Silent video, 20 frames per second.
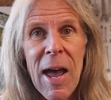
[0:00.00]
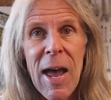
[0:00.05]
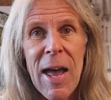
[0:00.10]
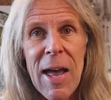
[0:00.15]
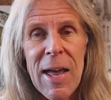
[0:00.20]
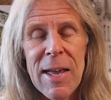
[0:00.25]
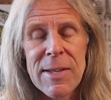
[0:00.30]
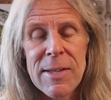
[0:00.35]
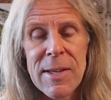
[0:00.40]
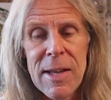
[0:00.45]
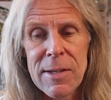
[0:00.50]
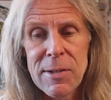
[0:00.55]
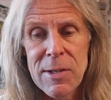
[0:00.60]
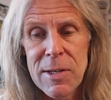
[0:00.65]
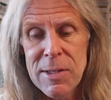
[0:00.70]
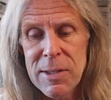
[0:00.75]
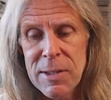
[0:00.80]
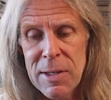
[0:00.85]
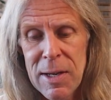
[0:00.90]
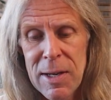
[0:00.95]
And there's
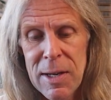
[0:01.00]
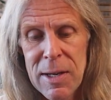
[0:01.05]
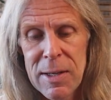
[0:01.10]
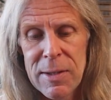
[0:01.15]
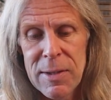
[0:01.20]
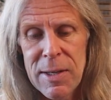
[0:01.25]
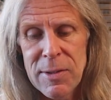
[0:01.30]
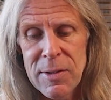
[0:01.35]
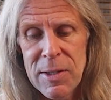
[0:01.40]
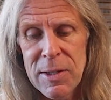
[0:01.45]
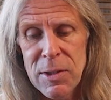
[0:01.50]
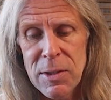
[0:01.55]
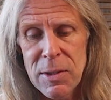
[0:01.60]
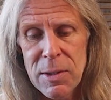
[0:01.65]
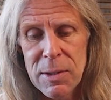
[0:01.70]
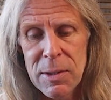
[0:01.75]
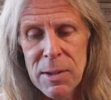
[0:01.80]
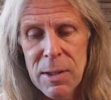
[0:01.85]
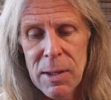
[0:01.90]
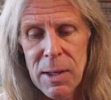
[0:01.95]

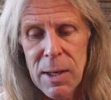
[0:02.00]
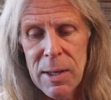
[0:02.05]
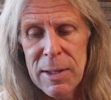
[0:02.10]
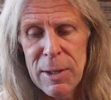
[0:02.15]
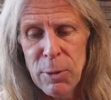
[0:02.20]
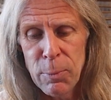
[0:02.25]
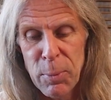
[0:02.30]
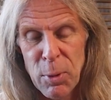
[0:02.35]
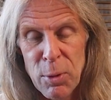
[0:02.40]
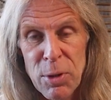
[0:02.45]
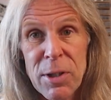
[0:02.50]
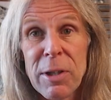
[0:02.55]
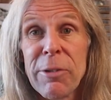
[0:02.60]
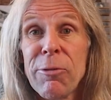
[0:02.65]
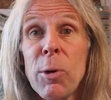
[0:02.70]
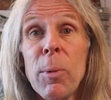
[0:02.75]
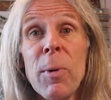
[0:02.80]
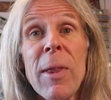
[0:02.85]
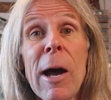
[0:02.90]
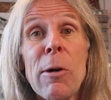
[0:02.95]
this little bush, and I
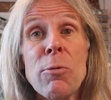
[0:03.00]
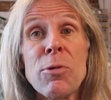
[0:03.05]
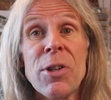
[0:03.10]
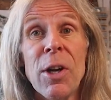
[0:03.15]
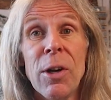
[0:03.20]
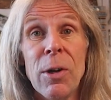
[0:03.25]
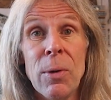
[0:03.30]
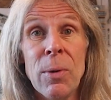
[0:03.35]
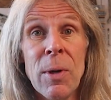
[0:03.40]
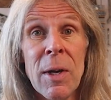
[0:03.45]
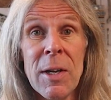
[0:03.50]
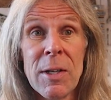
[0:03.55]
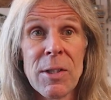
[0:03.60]
thought, well, that will do.